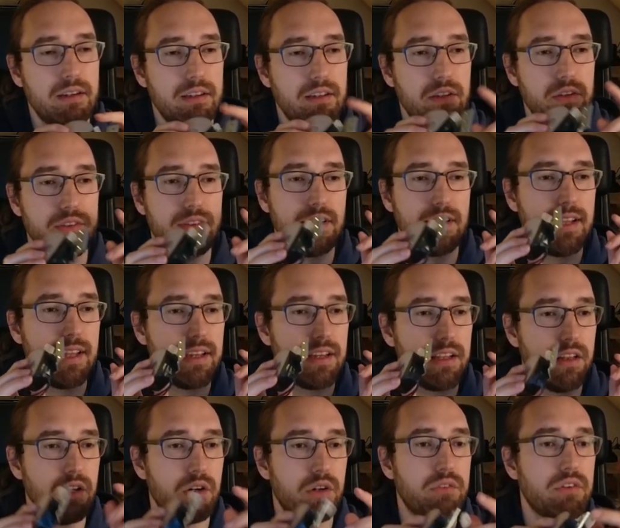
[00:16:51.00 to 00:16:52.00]
using like a
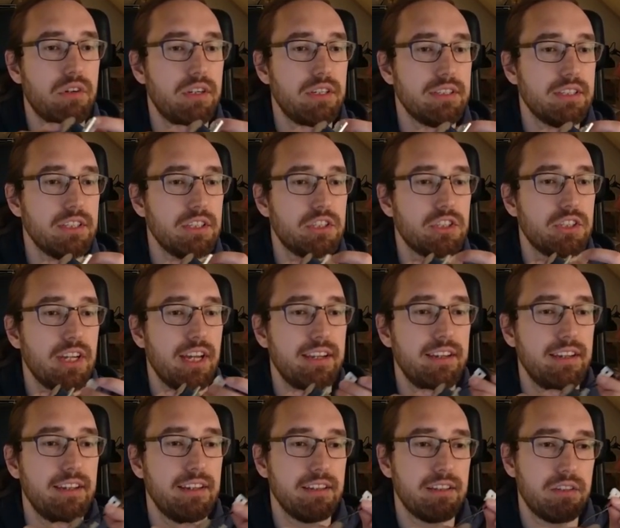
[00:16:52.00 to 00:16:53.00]
low voltage,
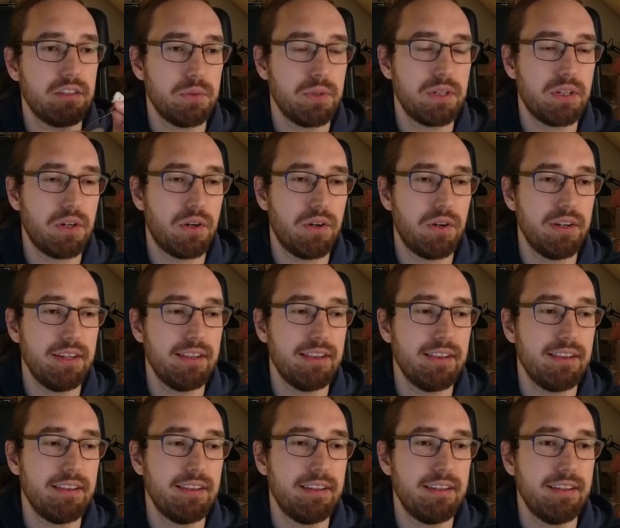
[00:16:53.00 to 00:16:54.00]
adding it to a
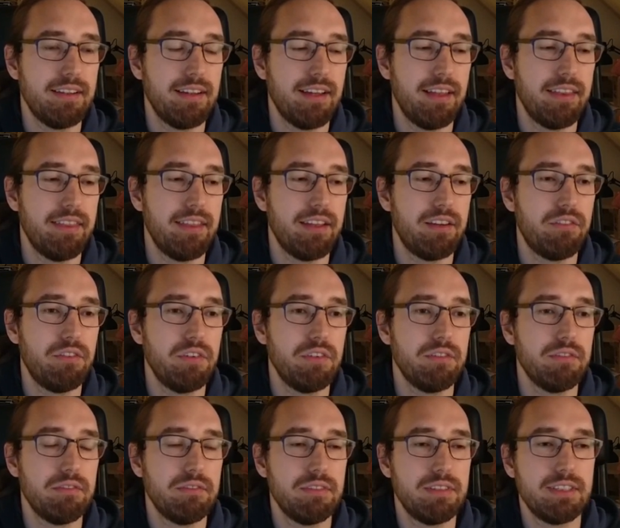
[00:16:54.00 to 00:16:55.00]
coil, and then
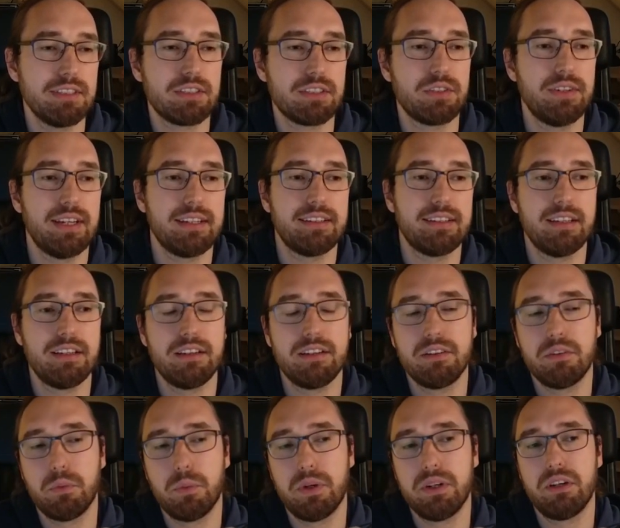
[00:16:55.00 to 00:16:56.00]
disconnecting
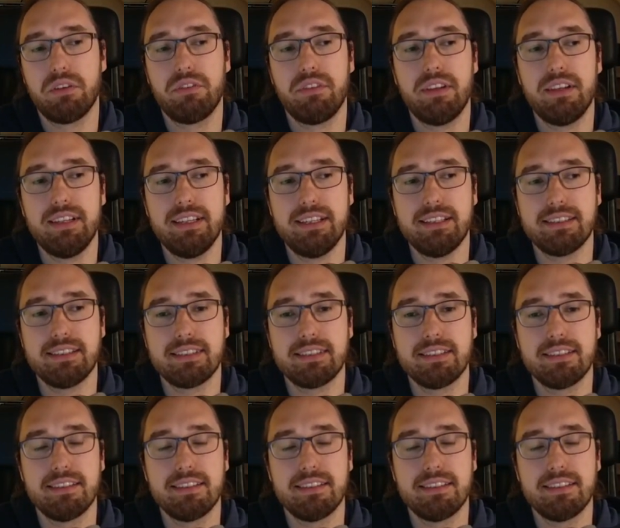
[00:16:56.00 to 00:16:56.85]
one of the leads,